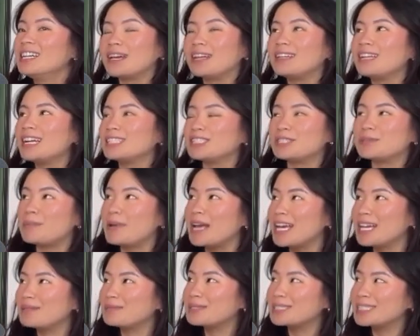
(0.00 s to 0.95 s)
And yeah,
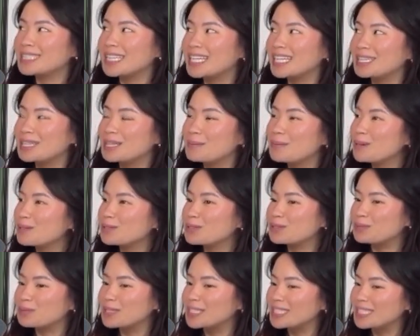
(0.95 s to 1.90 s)
Japan was the
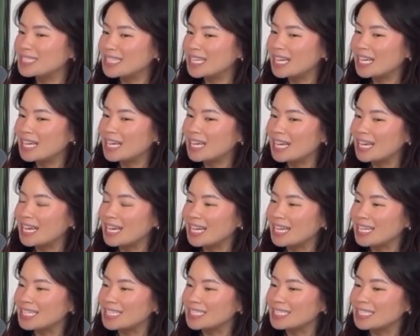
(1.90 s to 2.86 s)
most recent,
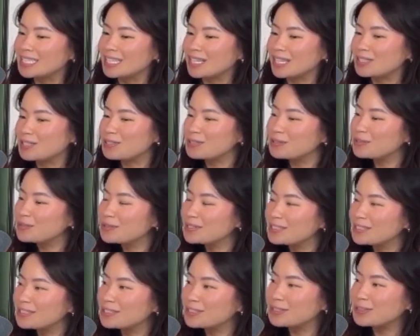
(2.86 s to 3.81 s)
and got to do a
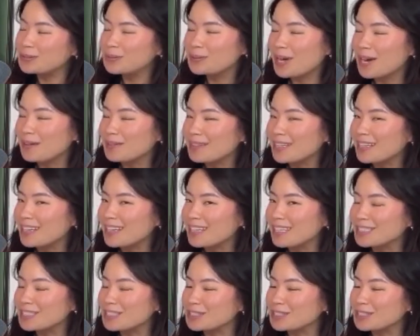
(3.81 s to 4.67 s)
little shoot out there